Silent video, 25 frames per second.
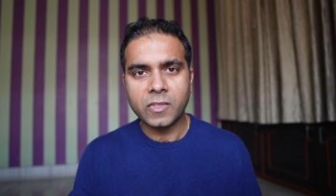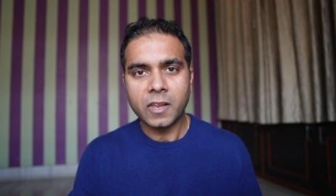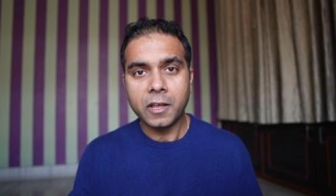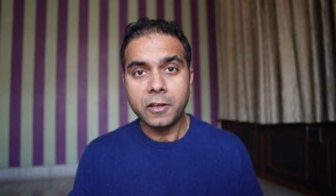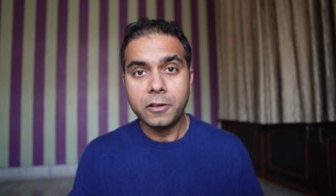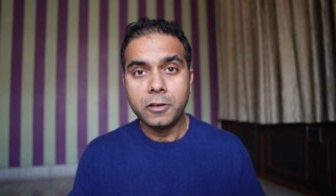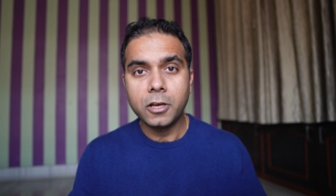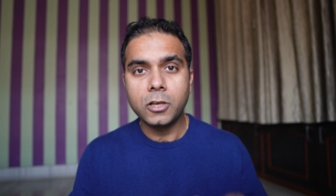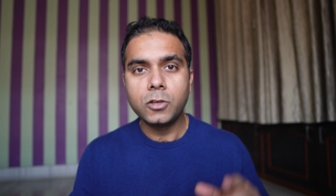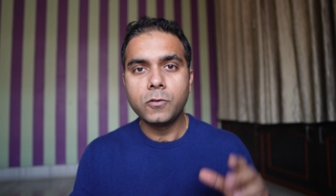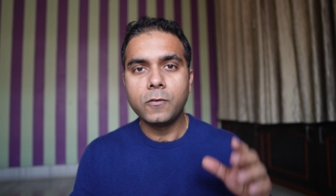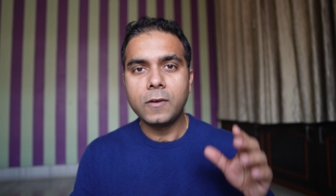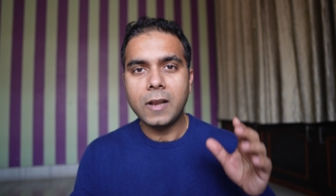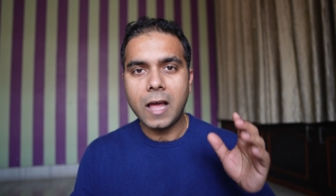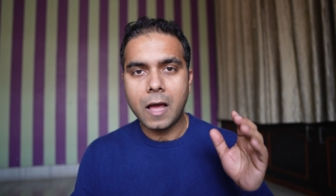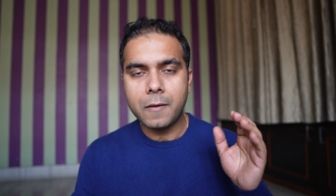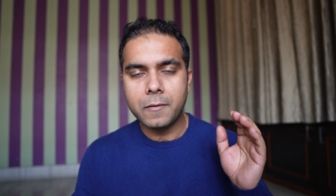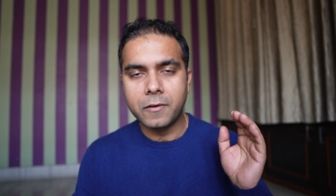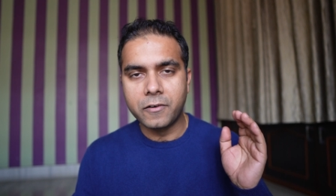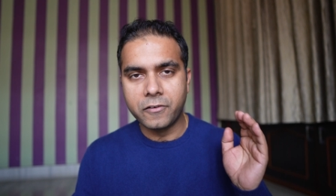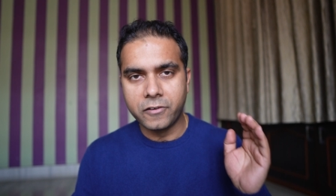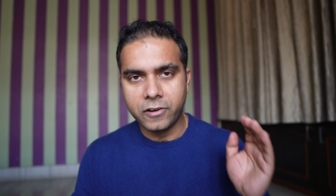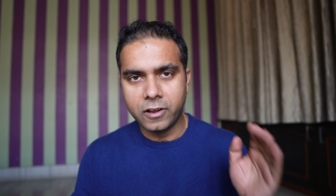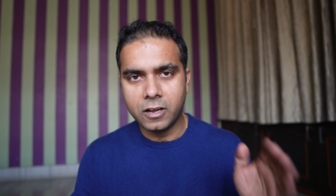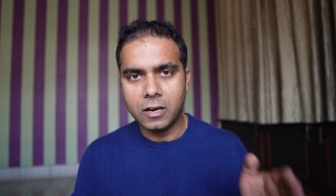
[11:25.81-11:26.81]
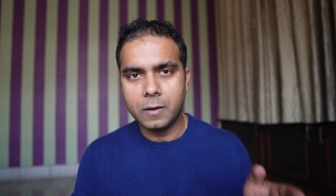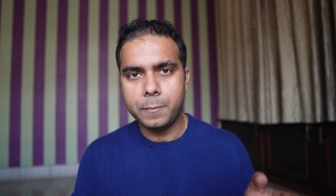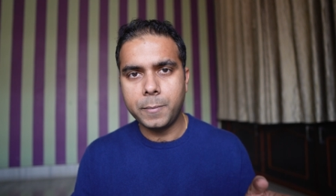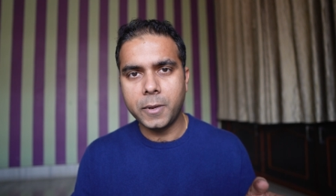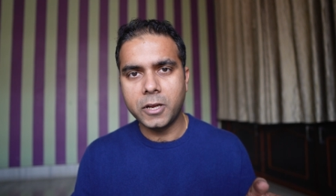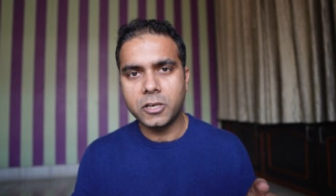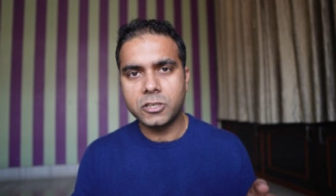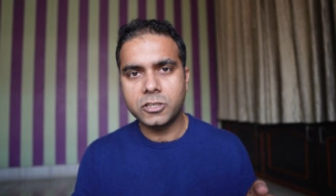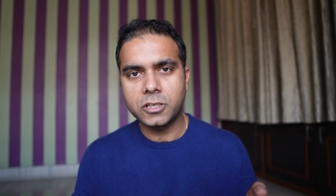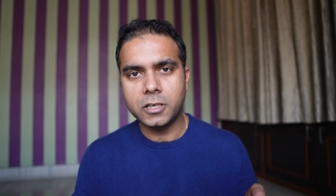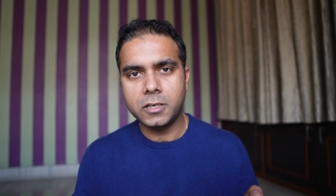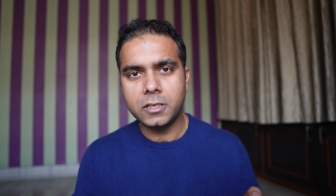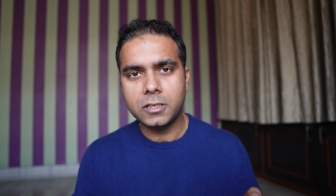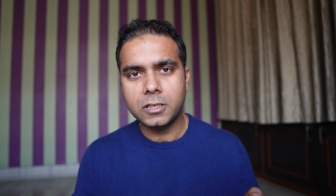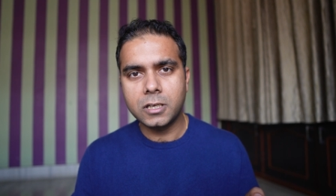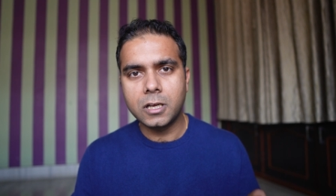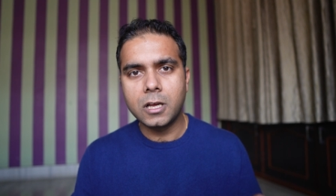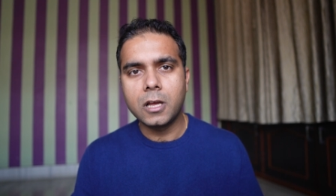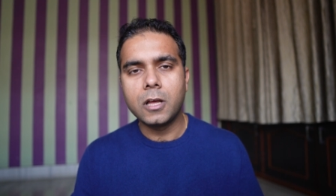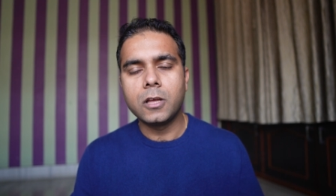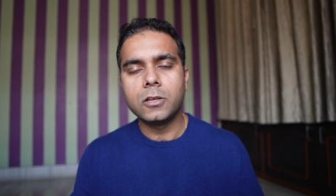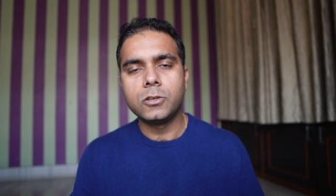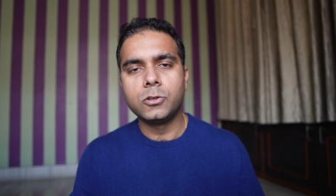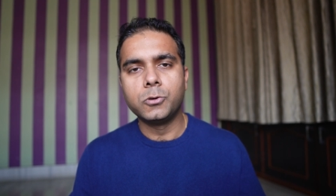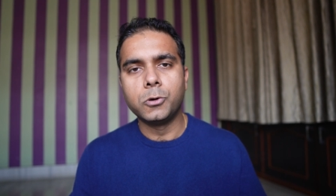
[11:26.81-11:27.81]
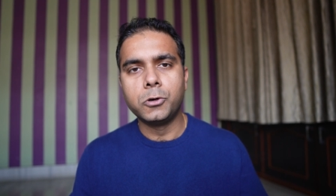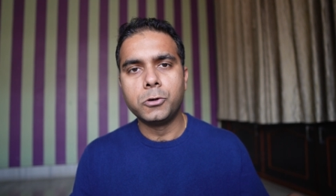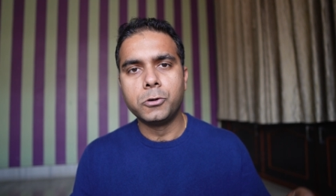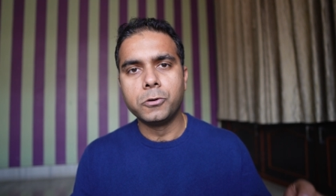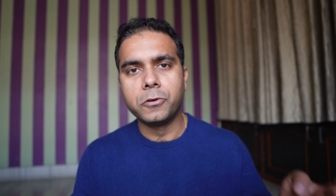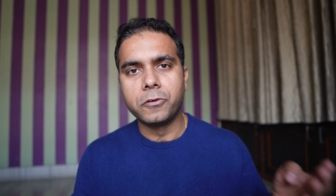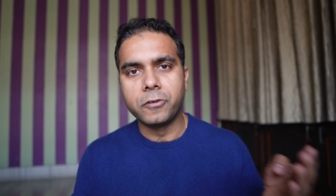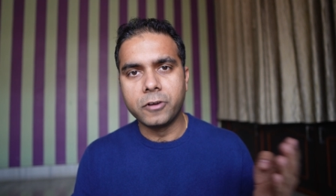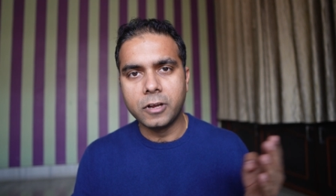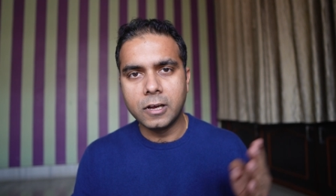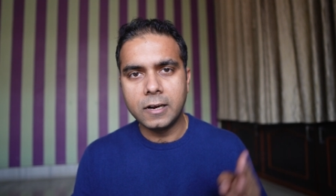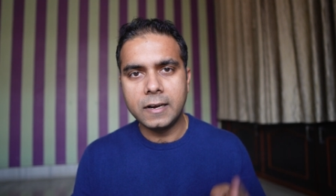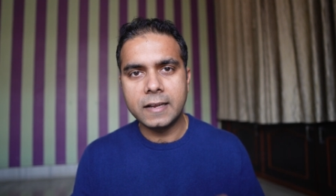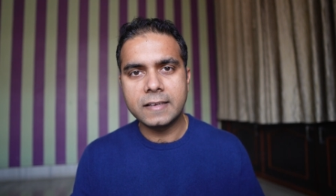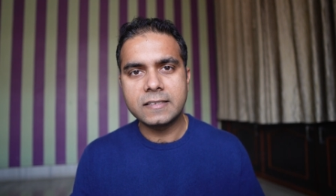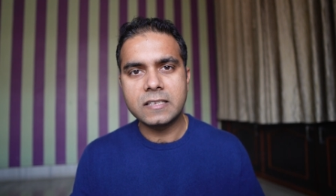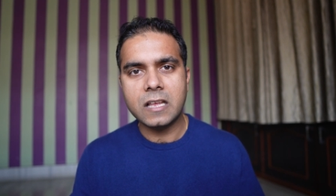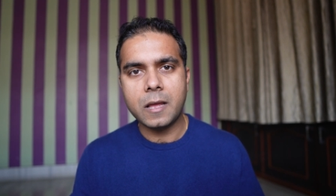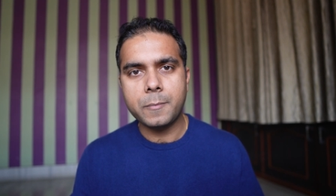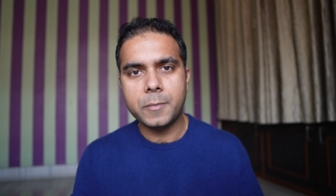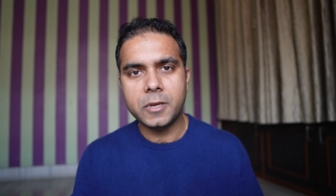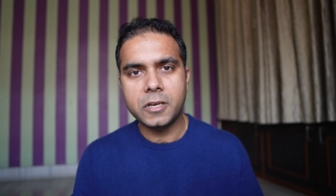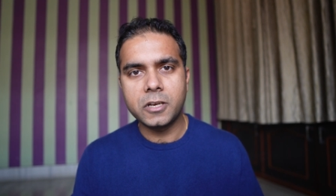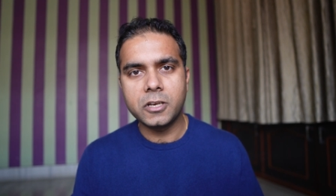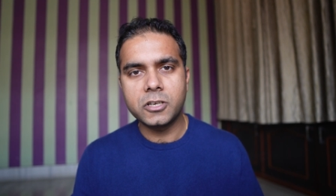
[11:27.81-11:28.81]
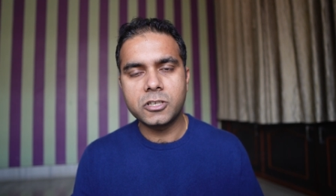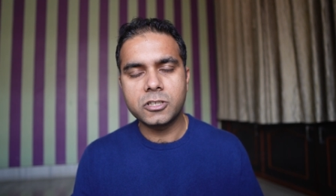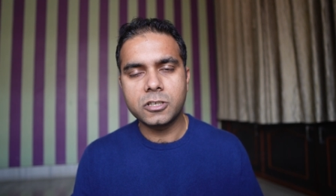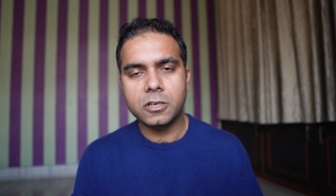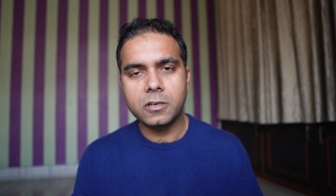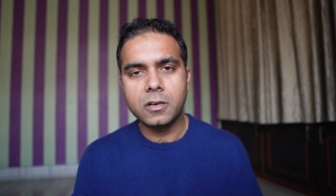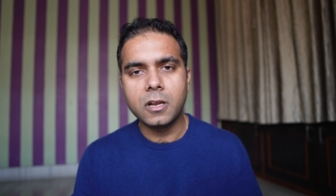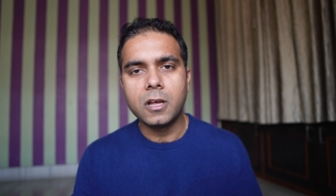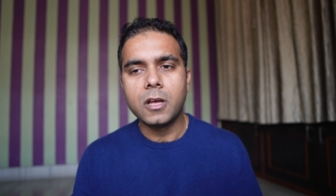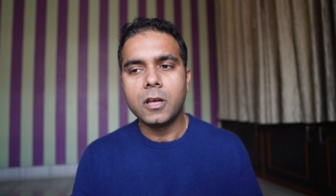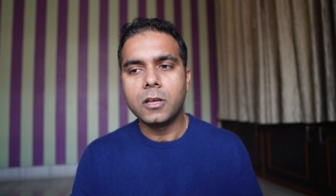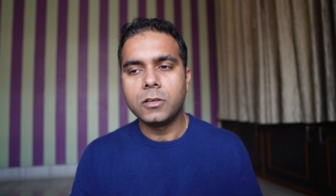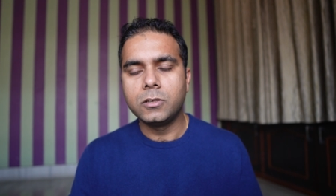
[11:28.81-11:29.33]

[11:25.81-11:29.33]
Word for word: Here you will have a real patient, you will do real examination,